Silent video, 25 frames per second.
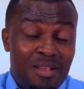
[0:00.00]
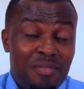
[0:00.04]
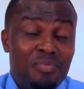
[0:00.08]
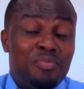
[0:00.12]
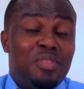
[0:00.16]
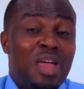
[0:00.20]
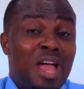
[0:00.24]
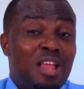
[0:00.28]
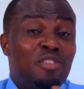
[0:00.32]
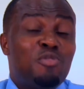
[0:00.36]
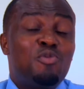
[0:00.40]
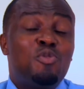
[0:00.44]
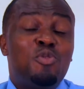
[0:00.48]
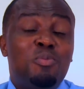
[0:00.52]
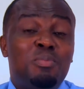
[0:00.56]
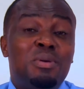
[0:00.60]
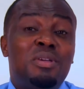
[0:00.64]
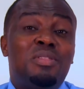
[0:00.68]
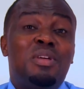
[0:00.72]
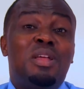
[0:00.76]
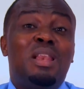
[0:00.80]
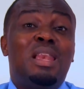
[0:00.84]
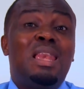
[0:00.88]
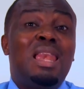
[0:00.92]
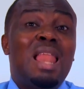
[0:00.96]
That will be
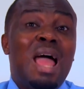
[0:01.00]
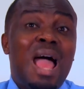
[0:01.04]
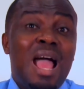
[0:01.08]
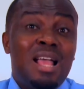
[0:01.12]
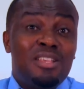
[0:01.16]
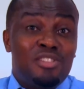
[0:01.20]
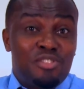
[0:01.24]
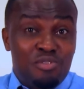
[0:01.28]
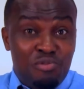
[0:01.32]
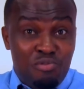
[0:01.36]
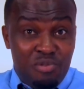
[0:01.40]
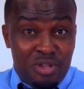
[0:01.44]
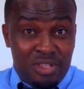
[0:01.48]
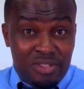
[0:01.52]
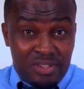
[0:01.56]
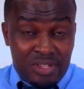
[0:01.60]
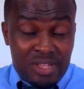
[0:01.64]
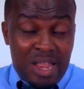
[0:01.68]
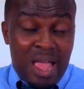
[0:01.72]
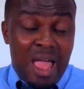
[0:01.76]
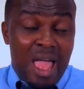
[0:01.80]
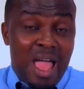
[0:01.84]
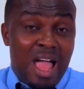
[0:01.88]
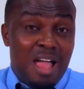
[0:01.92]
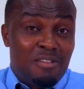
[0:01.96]
the last reason
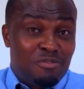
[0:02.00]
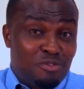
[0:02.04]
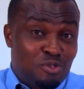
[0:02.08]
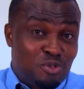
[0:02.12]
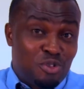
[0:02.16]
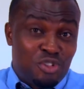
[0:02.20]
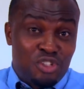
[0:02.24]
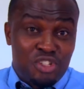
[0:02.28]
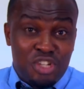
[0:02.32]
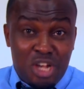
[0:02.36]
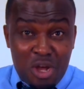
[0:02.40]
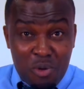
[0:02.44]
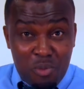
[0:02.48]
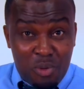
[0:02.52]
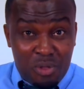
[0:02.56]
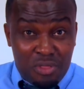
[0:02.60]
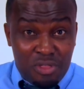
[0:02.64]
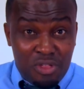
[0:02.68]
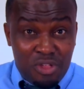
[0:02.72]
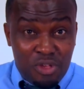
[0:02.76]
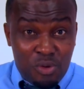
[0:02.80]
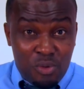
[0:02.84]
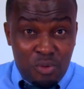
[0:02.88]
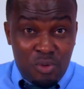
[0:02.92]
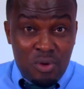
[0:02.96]
I have to share with
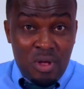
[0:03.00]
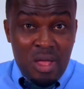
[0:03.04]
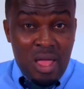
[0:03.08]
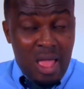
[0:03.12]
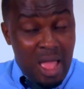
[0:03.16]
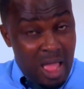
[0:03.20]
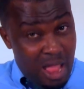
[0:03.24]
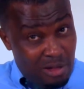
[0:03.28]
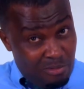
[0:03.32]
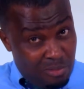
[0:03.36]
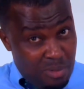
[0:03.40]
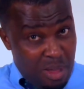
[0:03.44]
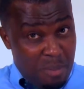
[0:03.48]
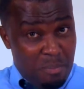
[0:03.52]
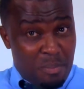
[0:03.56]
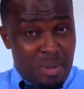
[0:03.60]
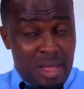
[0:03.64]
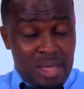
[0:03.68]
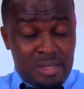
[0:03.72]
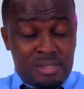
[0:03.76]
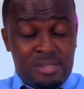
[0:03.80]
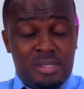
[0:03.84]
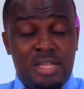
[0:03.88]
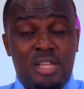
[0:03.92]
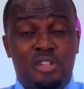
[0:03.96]
you. I remember
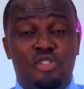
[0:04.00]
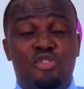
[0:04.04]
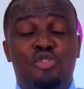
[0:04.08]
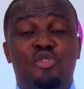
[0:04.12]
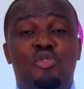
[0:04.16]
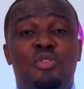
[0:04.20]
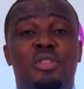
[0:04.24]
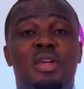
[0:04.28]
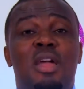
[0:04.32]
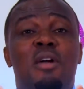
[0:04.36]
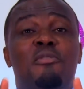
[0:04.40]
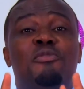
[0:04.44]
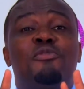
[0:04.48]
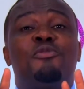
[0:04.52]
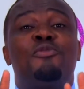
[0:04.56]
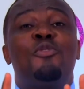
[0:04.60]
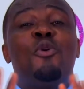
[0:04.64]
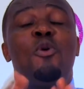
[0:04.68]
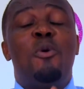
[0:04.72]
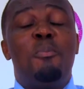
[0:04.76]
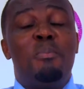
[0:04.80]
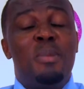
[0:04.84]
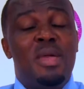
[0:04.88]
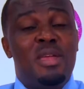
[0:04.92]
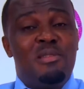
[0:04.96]
I said to you there are
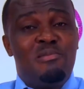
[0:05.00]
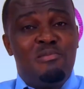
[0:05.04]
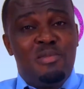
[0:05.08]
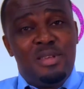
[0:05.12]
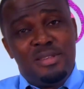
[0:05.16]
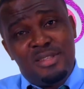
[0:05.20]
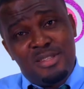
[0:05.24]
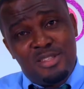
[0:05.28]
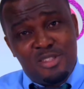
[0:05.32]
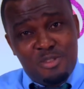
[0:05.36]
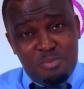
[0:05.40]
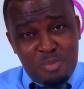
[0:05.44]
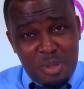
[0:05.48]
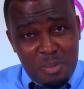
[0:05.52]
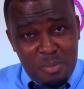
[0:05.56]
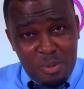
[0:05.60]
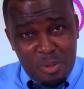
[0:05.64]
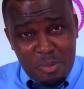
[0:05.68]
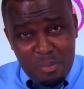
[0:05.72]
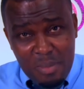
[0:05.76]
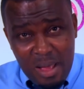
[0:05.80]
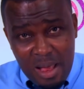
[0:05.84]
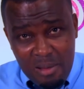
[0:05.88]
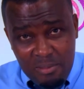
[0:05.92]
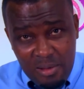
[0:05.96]
four main reasons people
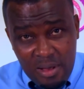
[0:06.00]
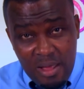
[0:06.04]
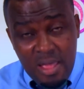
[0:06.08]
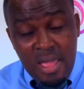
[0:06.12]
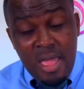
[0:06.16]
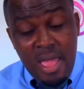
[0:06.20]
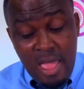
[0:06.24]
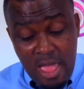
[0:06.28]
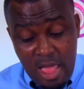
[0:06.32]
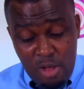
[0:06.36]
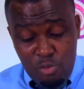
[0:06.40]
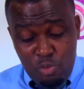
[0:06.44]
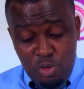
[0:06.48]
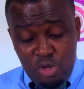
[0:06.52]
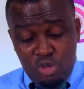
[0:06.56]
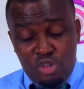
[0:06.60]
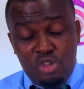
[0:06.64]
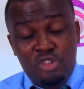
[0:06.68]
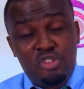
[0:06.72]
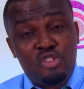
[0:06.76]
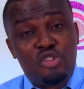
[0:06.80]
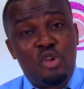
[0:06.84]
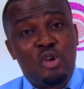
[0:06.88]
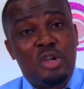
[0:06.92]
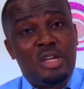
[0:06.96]
marry, and we're
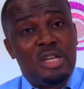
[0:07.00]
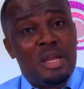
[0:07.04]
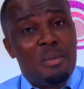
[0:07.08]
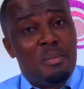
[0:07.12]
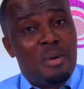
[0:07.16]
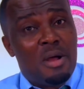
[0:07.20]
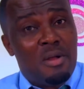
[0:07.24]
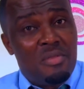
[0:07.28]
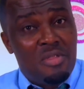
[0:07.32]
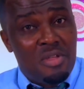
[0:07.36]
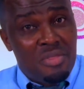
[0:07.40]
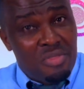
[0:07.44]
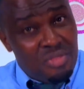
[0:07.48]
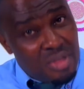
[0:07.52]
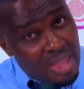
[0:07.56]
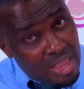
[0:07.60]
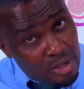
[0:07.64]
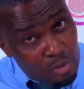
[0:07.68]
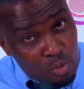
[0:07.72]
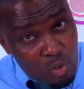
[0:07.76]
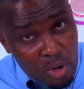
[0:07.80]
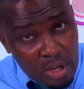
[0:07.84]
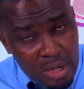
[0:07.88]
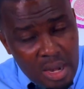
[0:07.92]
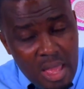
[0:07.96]
just talking about the third
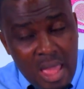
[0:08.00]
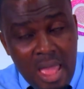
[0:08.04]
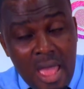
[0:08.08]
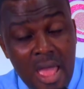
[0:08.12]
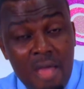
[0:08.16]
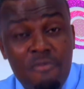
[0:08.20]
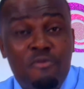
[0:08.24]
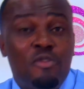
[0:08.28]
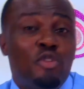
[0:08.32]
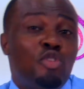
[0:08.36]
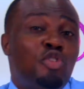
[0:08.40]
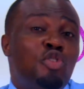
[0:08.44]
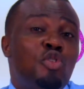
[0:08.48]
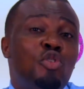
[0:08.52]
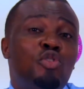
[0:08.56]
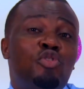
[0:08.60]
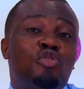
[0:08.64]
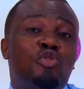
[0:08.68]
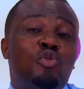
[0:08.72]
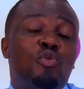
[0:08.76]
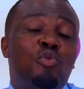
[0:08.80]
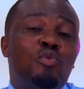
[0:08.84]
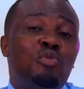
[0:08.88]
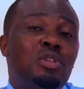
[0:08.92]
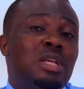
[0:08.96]
one. And for those
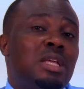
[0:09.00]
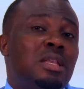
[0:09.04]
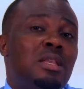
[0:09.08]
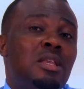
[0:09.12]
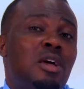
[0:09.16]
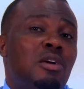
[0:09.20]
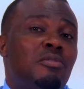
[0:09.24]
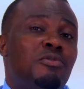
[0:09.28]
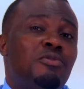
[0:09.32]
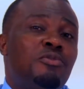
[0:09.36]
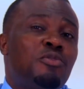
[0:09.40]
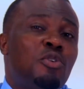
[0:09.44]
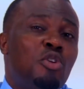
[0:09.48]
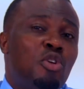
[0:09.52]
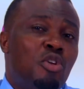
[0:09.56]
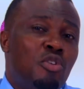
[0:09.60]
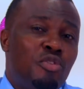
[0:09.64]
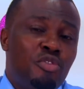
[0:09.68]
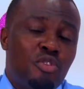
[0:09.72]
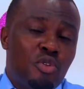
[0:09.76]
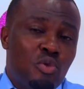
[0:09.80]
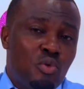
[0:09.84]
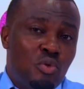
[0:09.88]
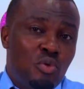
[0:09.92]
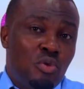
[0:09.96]
who did not follow
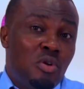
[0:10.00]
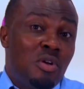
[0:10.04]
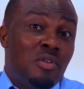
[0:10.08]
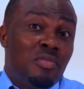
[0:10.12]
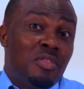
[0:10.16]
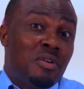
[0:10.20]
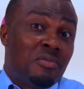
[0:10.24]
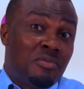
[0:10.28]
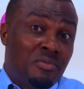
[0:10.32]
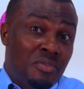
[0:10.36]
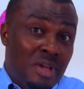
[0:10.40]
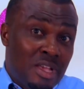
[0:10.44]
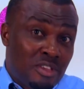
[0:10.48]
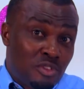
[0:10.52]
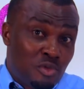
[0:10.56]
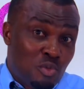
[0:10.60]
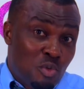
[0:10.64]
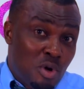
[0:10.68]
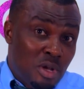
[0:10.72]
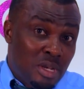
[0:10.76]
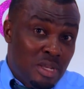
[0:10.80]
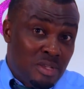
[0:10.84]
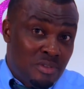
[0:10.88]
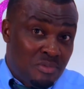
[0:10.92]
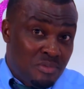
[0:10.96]
through, the first
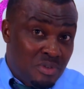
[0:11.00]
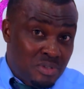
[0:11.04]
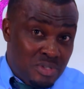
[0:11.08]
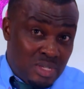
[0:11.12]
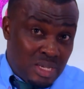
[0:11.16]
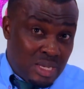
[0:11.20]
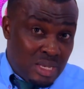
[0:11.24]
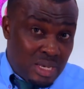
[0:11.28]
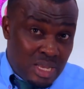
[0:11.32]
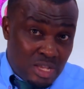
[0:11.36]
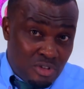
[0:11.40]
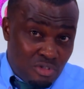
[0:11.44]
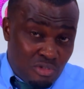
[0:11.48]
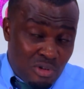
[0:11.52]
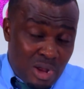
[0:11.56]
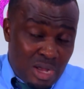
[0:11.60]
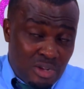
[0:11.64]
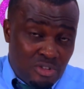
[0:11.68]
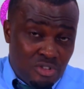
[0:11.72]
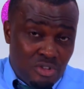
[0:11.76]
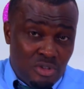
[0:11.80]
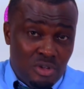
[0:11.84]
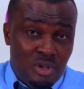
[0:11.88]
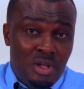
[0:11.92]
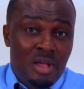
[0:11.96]
one is physical
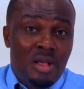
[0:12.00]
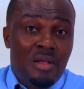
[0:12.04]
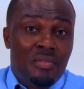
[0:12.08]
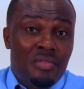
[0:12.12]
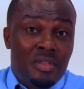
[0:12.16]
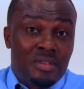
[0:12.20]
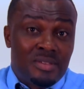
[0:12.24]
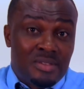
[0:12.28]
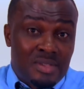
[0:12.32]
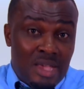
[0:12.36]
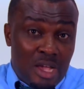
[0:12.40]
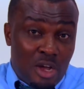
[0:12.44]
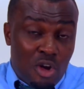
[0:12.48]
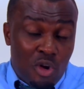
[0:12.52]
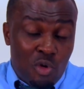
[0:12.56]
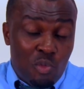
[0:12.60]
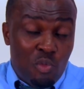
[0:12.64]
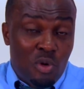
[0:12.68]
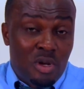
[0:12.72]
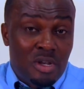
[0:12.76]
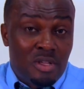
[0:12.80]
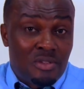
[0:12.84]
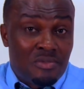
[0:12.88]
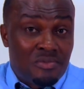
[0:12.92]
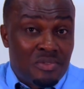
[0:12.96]
attraction. The second
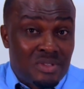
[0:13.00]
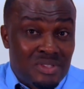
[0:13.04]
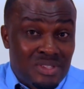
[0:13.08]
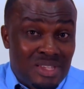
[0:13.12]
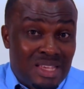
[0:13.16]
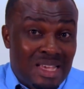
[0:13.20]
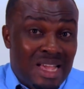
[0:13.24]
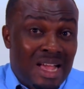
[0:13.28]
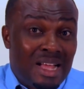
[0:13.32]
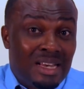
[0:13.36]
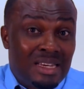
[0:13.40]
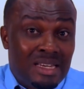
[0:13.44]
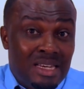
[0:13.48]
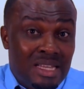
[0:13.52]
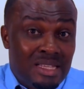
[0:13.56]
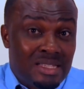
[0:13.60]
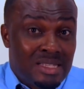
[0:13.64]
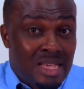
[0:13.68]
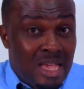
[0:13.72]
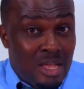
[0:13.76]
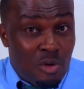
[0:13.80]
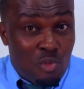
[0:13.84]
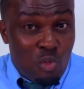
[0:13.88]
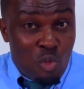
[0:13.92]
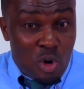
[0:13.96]
one is physical needs
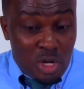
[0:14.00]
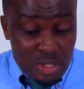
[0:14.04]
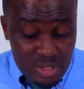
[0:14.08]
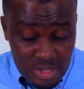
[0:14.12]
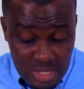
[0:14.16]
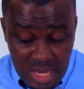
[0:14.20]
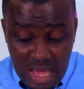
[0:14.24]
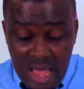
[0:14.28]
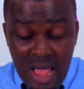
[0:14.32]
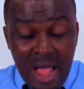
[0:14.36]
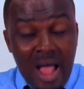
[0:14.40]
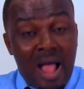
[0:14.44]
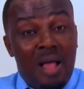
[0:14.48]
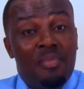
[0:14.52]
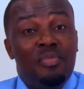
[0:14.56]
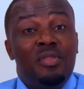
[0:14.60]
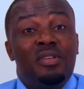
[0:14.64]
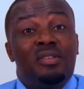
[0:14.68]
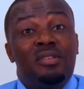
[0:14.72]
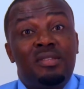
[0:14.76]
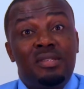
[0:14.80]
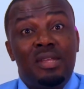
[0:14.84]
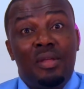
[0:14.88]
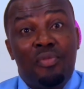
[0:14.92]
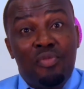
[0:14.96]
and wants. And this
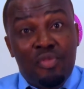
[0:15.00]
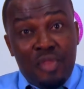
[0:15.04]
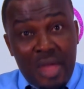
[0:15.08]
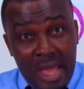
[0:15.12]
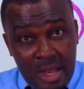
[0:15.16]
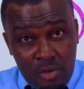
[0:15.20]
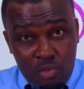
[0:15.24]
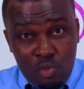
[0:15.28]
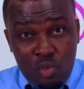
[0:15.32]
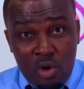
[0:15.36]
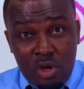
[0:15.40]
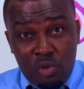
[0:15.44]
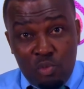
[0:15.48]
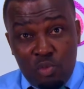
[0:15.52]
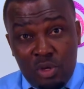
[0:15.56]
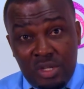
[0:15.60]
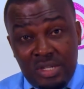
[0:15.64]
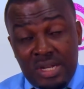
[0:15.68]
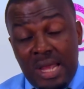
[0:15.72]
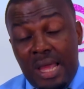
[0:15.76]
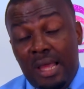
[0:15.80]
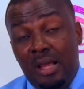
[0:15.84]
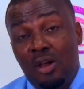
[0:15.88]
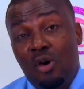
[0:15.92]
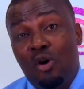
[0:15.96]
is the third one, which
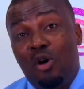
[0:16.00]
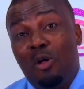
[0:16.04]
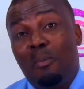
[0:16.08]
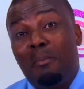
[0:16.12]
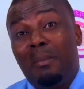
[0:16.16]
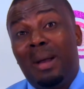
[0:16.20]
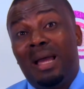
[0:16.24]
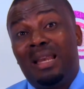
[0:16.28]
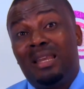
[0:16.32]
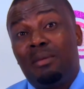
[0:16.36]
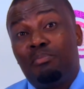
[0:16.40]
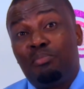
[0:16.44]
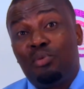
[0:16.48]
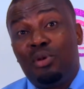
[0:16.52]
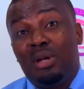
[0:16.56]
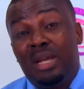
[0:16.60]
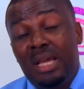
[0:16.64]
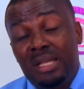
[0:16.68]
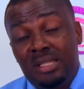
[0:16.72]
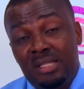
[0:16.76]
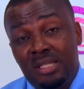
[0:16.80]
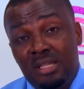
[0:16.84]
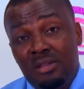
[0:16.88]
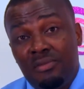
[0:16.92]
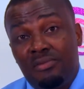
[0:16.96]
I call
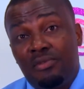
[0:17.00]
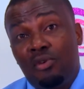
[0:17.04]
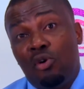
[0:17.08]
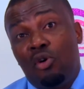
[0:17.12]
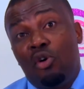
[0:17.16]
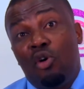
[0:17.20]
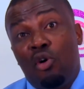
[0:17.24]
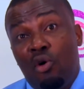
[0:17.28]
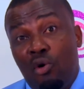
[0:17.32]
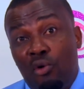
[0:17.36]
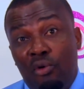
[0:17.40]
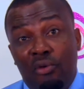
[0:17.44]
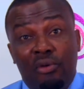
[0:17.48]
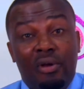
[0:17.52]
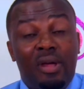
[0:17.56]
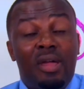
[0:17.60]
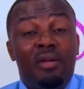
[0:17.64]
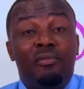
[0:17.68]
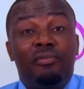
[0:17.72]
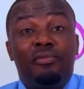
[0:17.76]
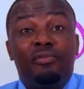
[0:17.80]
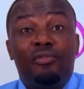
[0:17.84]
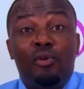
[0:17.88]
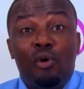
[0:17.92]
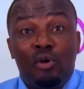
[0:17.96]
manipulative or a
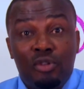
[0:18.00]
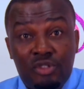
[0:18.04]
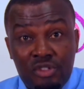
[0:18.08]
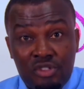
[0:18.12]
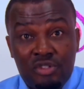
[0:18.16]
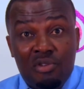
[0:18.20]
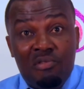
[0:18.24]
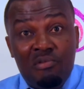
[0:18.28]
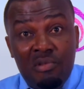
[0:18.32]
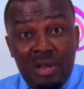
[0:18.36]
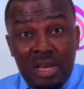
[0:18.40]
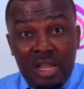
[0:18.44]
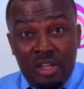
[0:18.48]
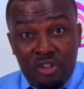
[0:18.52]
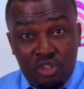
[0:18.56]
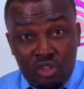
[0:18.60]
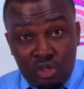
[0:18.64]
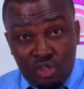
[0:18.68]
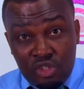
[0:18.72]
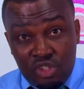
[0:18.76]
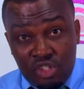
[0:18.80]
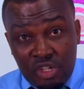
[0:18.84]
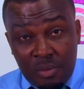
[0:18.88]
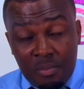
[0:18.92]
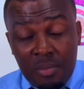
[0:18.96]
forced
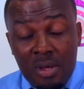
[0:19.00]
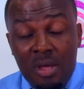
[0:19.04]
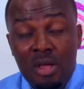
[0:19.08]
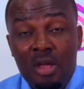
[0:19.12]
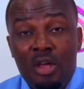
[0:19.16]
relationship.